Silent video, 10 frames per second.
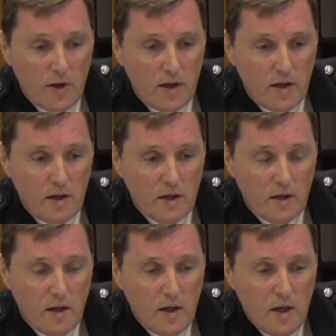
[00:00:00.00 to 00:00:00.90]
general
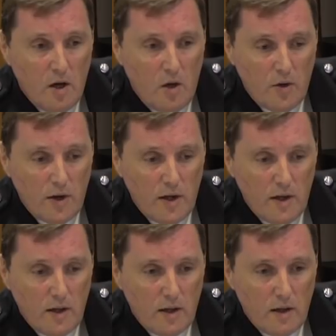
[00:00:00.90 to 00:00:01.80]
terms?
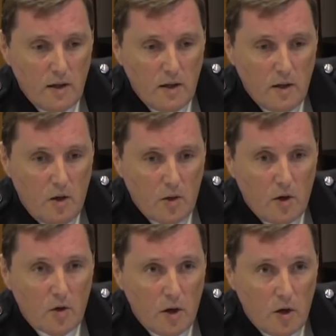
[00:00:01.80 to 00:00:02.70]
On